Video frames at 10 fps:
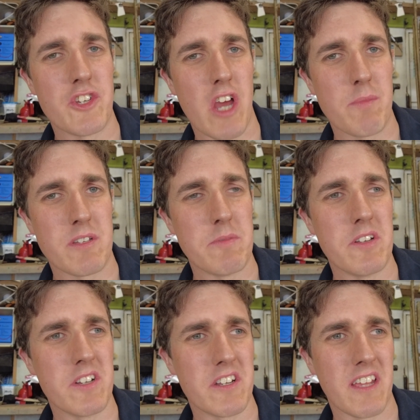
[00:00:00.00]
jobs to be
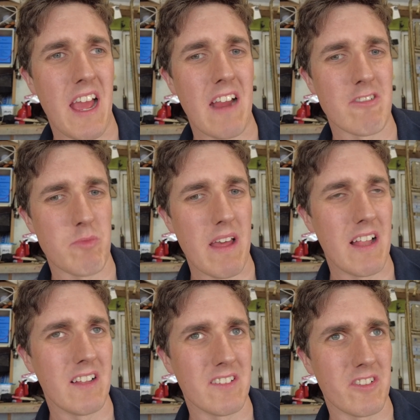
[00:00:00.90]
done on the car as
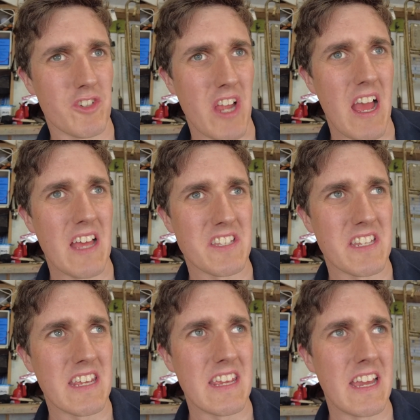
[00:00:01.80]
well, such as
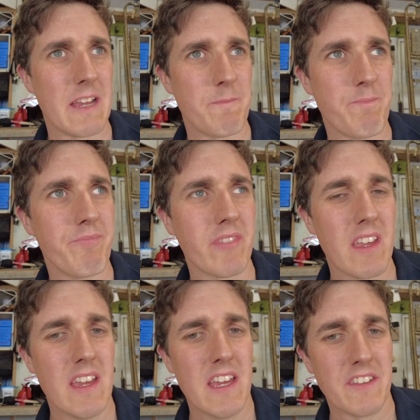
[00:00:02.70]
the
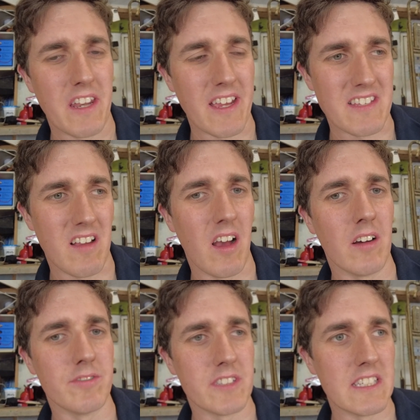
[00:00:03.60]
likes
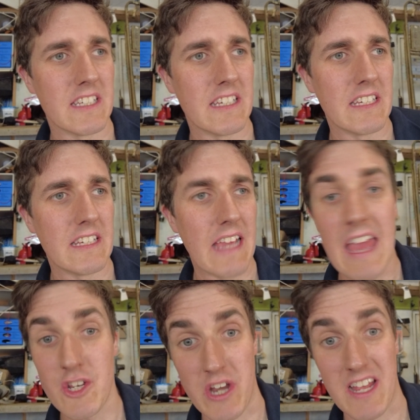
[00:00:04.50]
of the
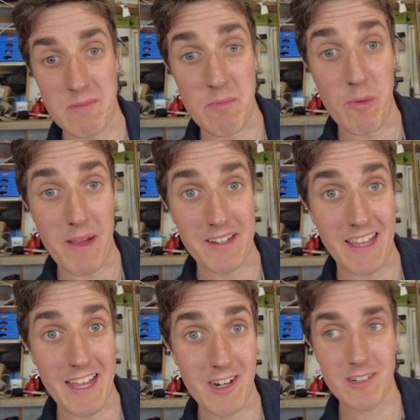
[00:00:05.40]
engine has to be put back
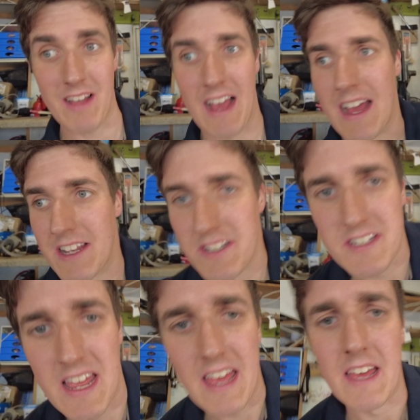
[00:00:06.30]
together,
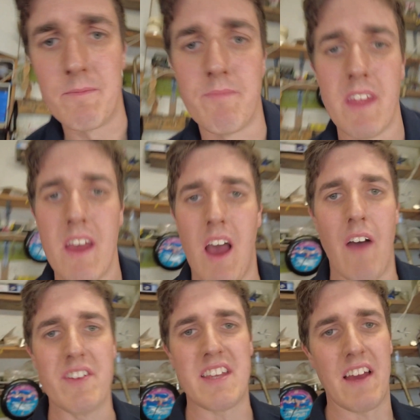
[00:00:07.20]
and
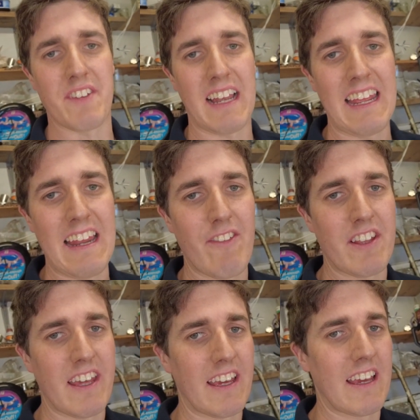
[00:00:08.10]
obviously I have to clean
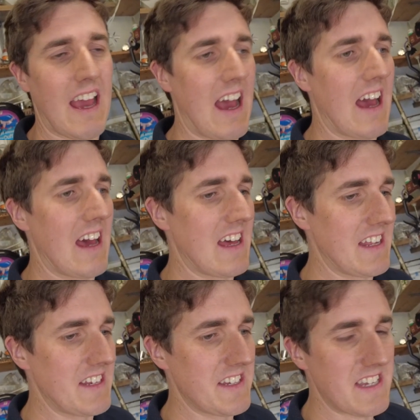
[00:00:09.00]
everything,
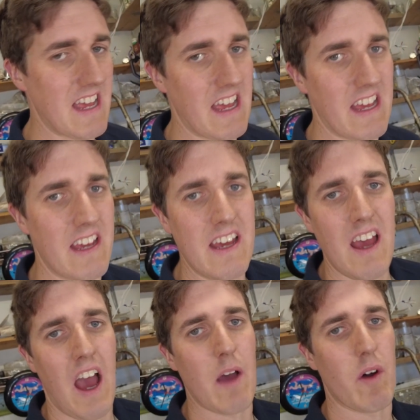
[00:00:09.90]
and
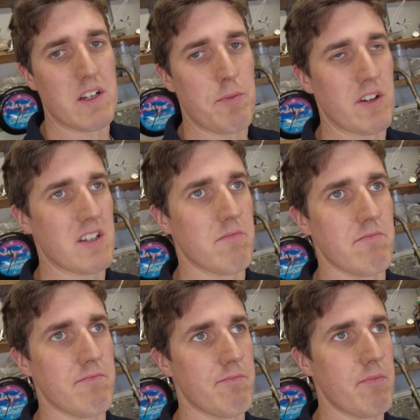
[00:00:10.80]
I want to put
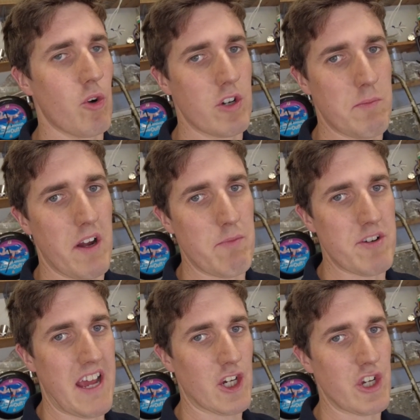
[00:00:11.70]
some underbody
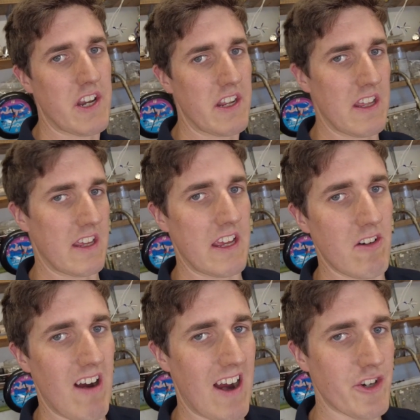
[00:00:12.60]
protection in the
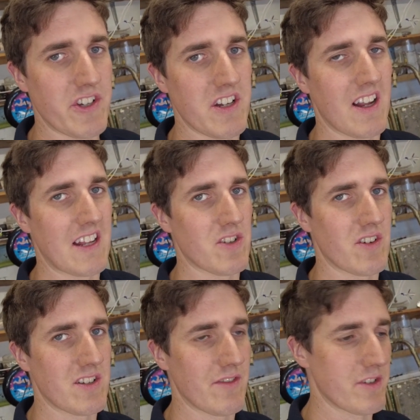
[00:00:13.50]
inner arches and all that sort
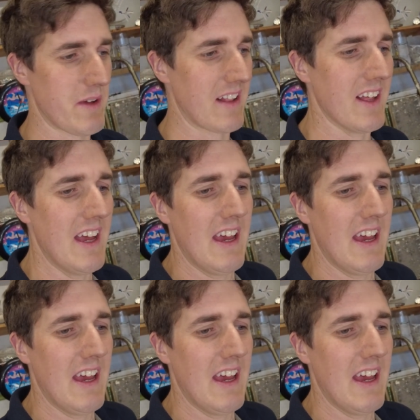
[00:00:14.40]
of stuff as well.